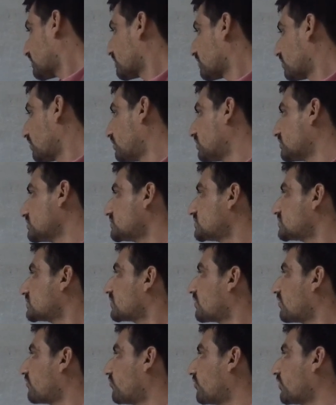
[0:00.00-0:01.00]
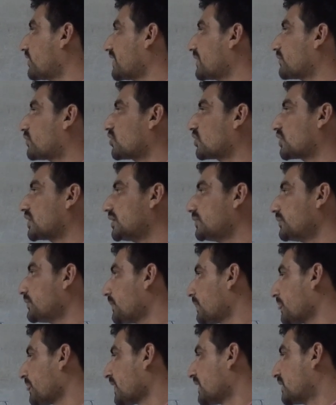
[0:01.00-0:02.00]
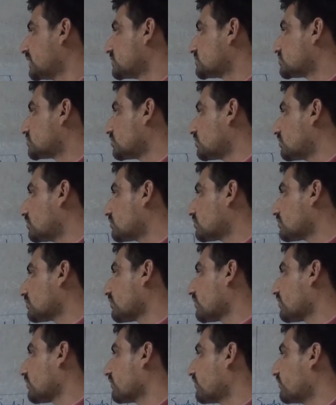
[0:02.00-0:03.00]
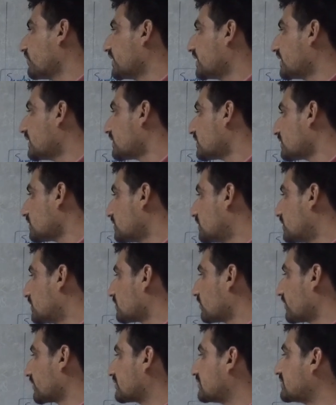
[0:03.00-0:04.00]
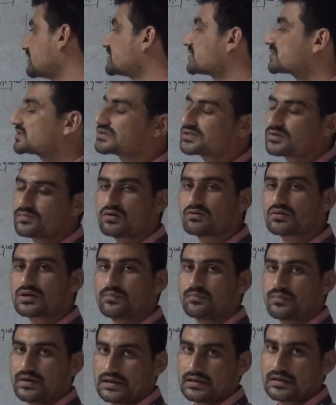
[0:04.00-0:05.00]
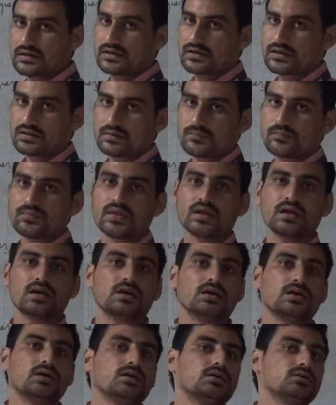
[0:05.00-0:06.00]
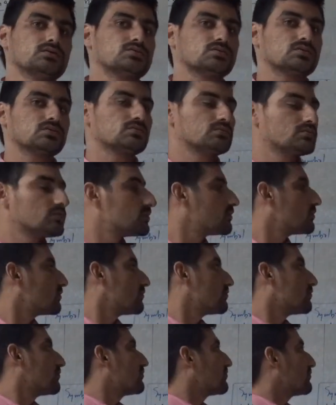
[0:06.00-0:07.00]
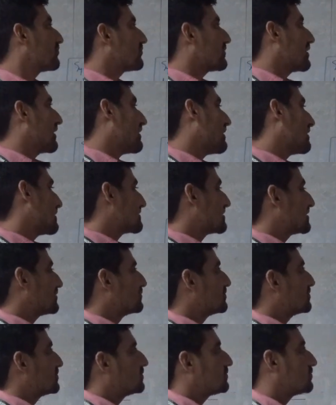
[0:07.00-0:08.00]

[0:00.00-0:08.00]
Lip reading: goes for a program. So we are going to discuss about compiler here. So there are some